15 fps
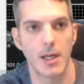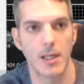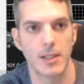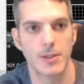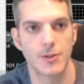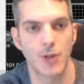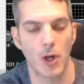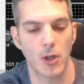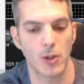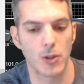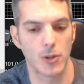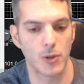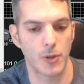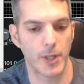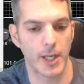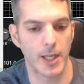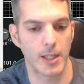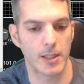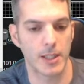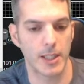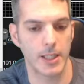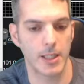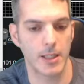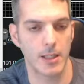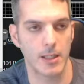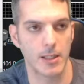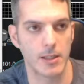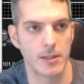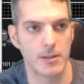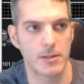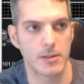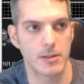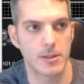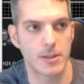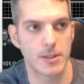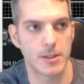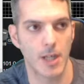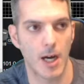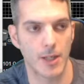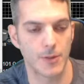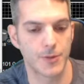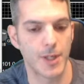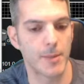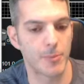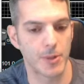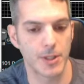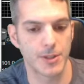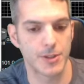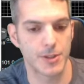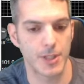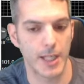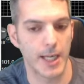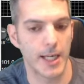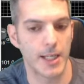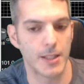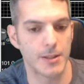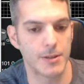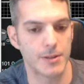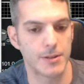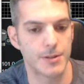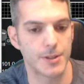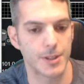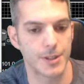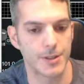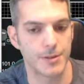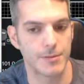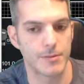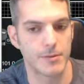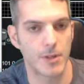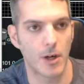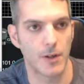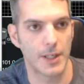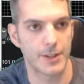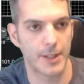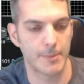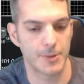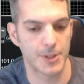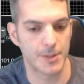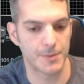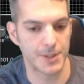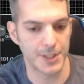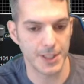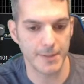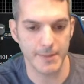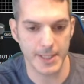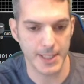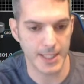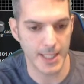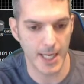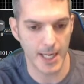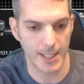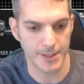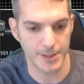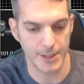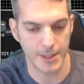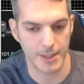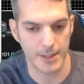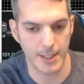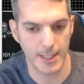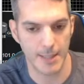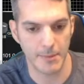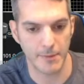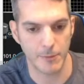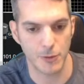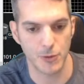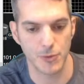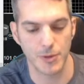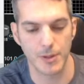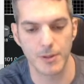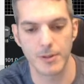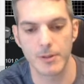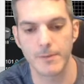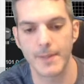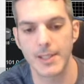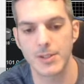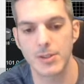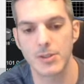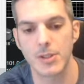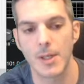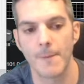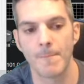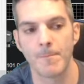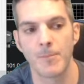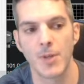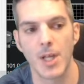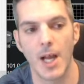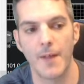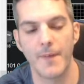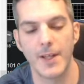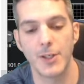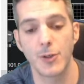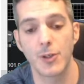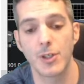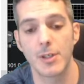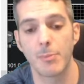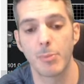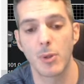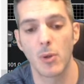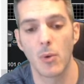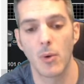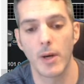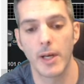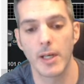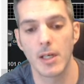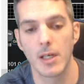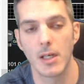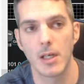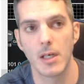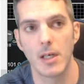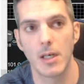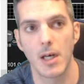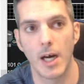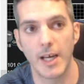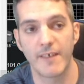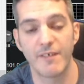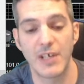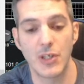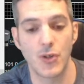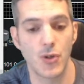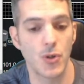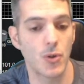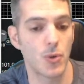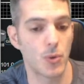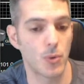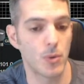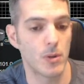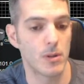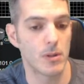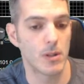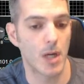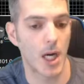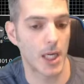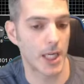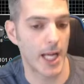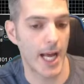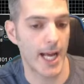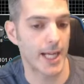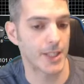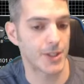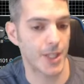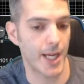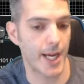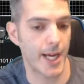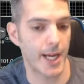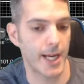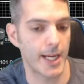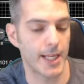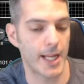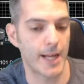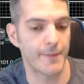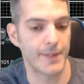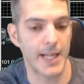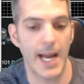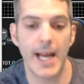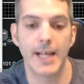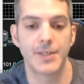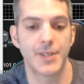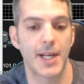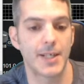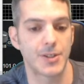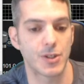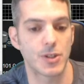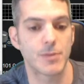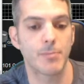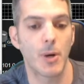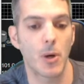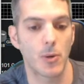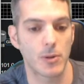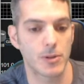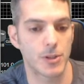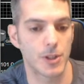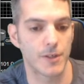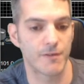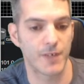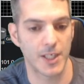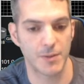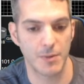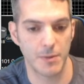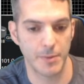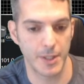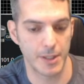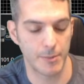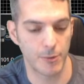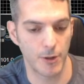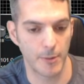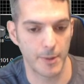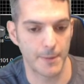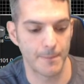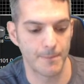Start learning the auto templates and all that type of stuff, the DVTIs, the dynamic virtual tunnel interfaces, and then you can deploy Eigrp v2 on an ASA and have the ASA as a spoke to your Flex VPN deployment.